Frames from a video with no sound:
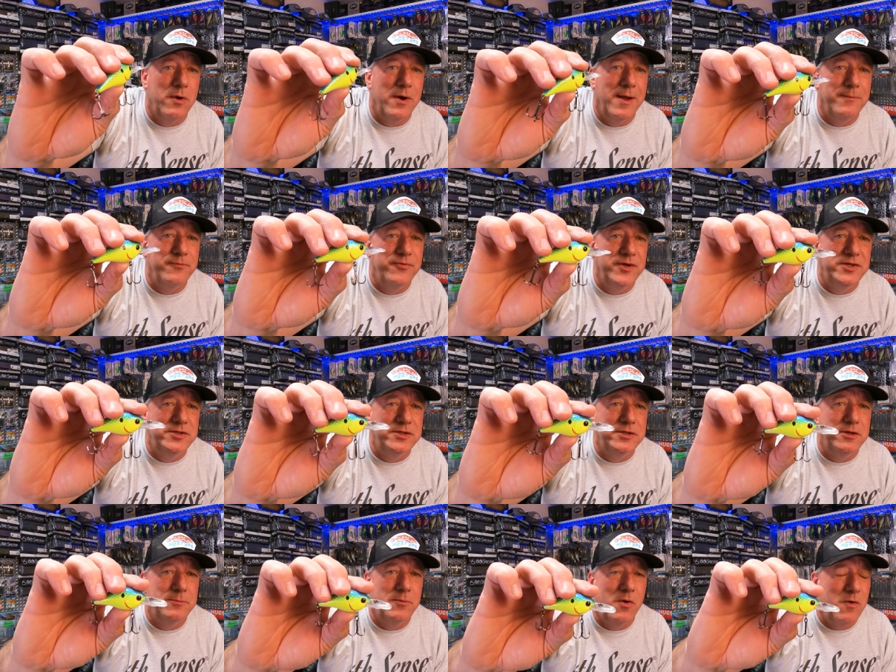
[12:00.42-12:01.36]
where I'm
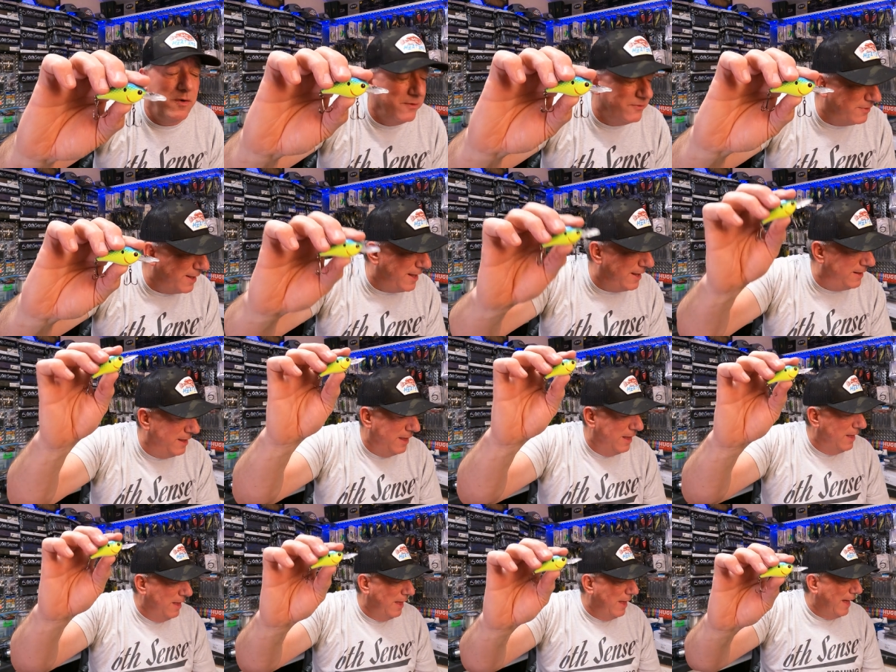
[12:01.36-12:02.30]
fishing tomorrow. So
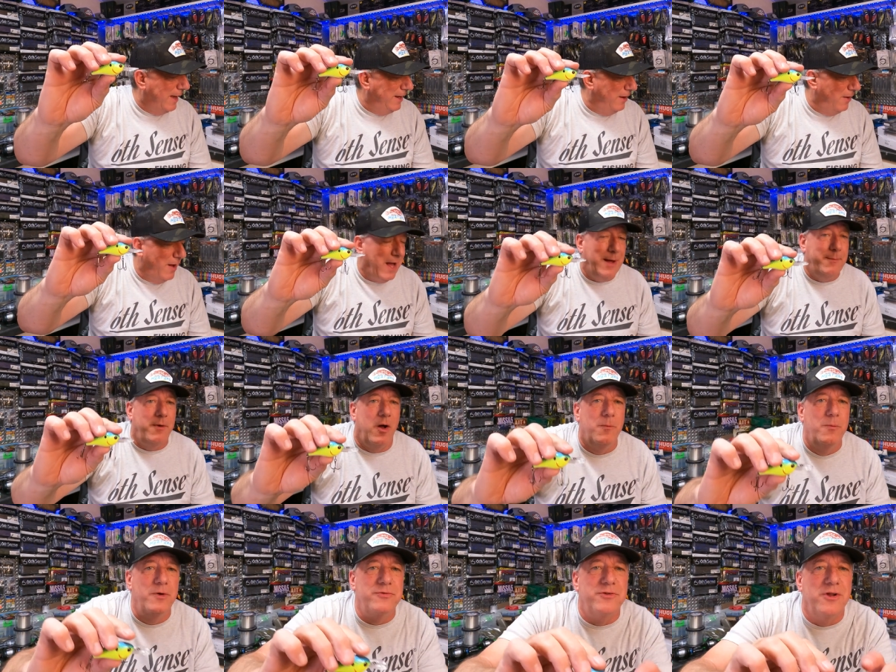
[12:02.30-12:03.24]
I'm
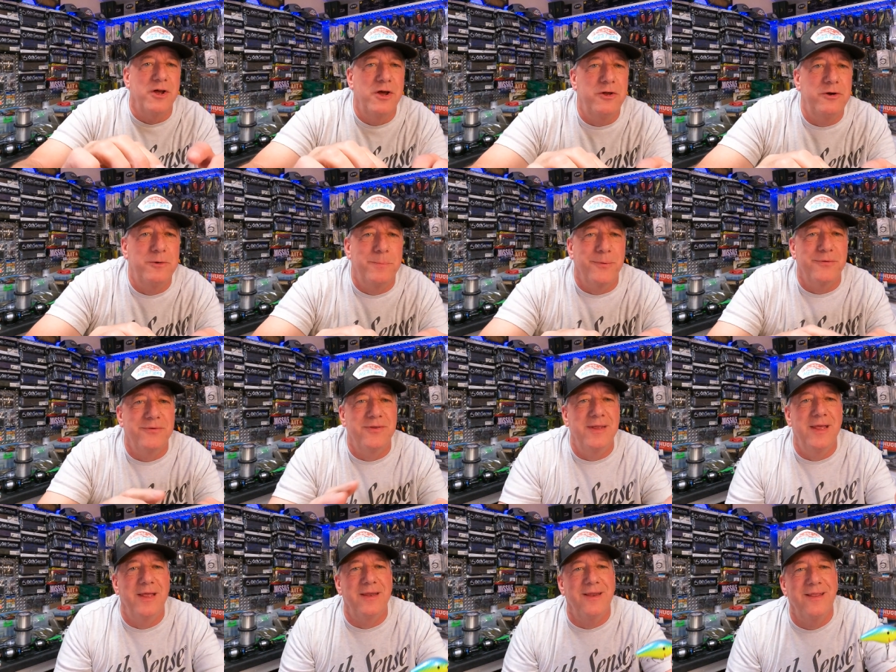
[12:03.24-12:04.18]
almost
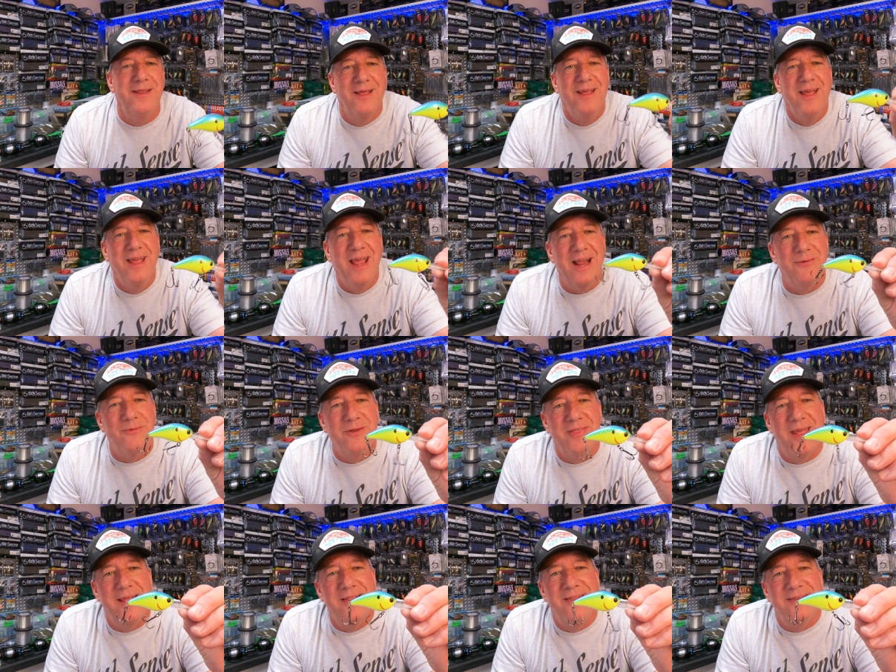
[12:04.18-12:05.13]
100%
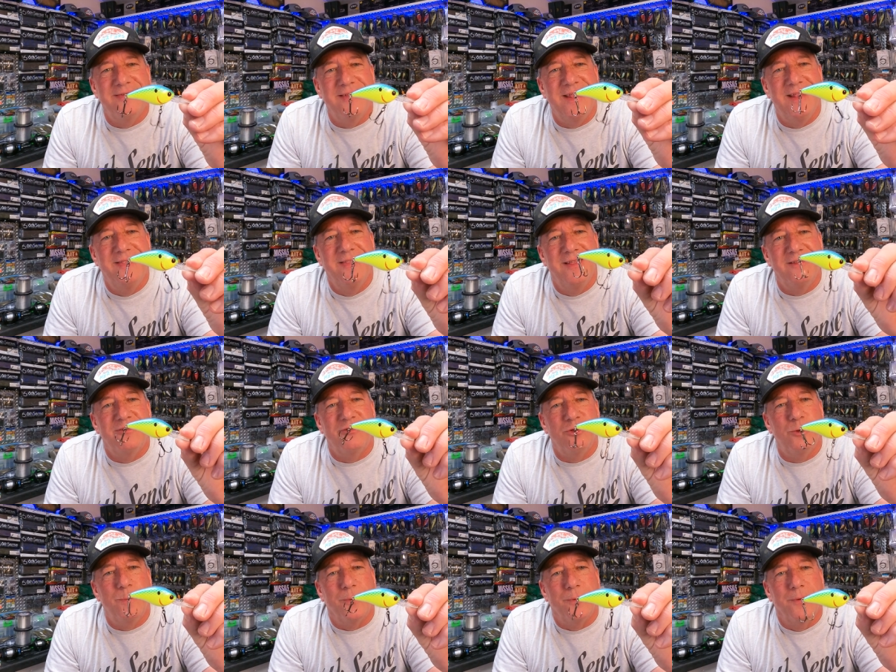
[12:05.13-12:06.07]
everything that's in this
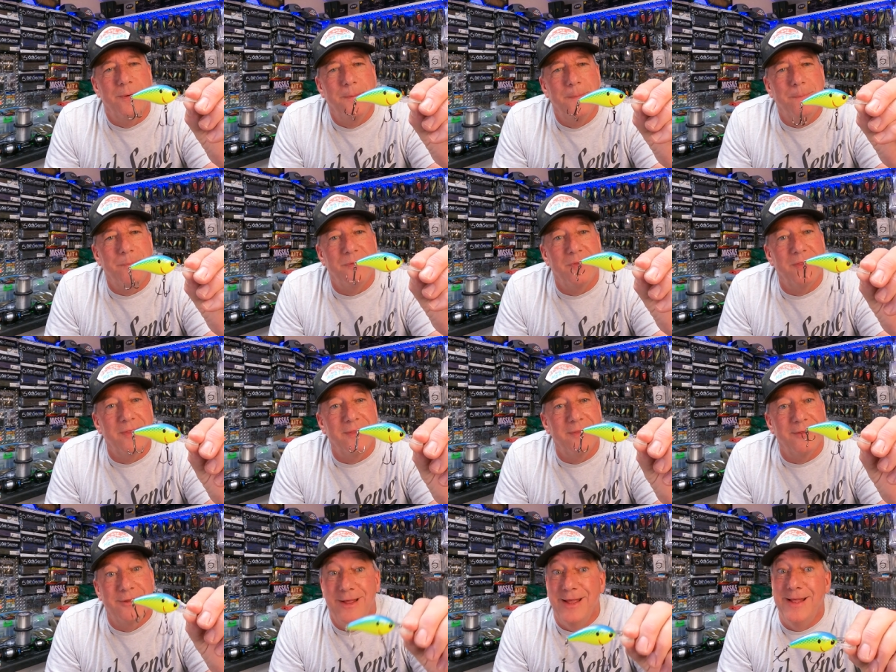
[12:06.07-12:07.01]
super,
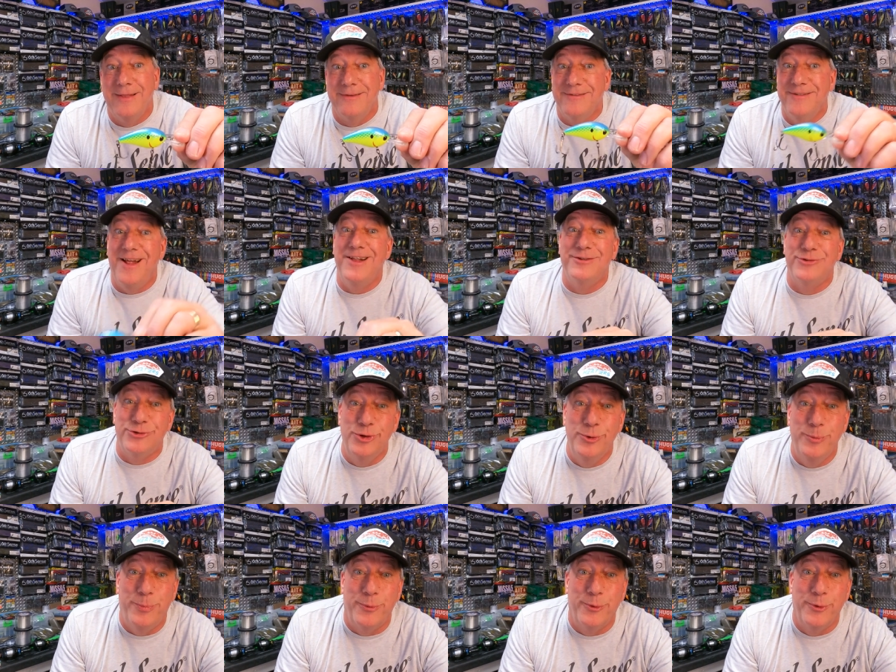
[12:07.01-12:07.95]
well, it's not
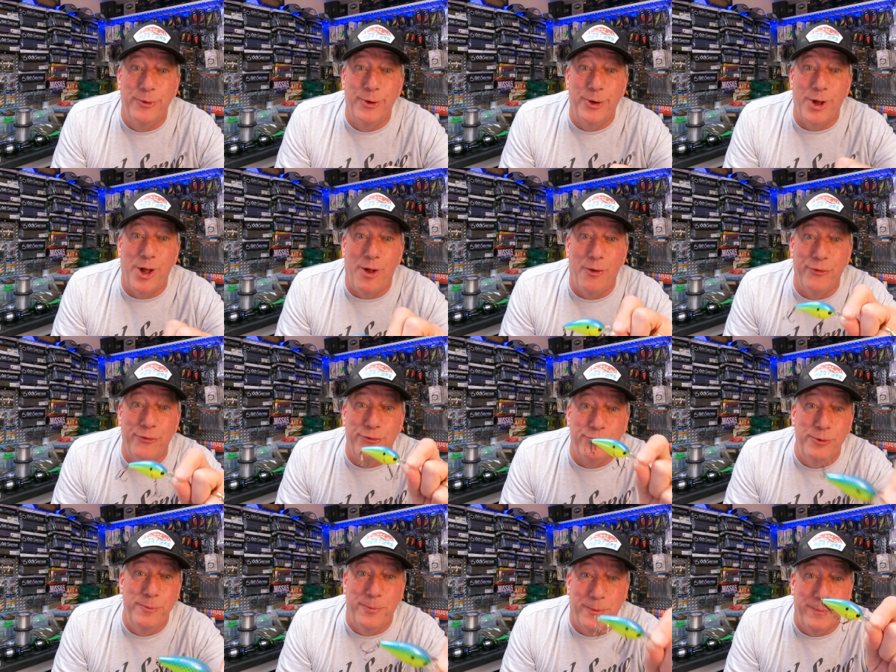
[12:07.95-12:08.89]
super, called the
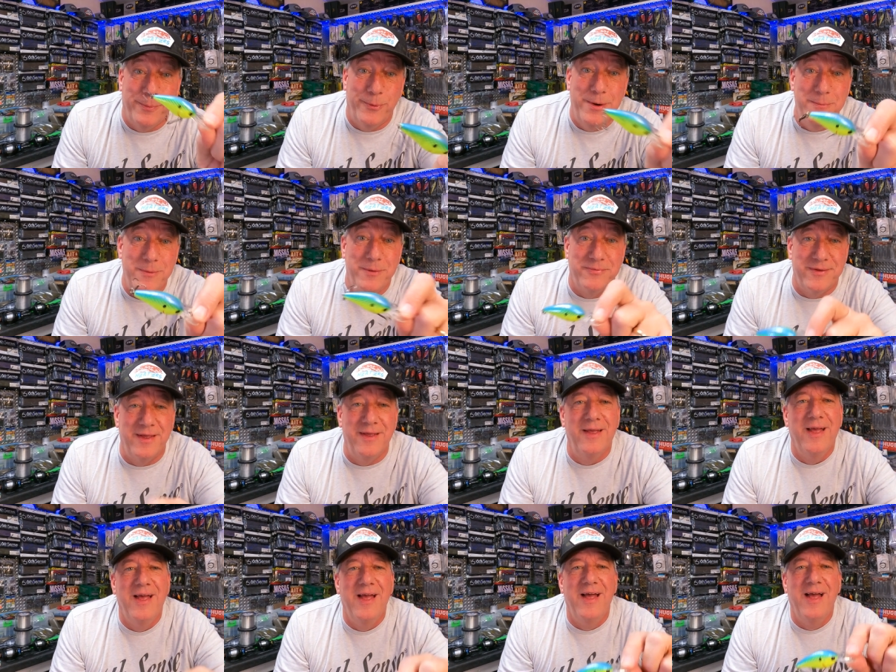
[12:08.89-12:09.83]
super premium stuff.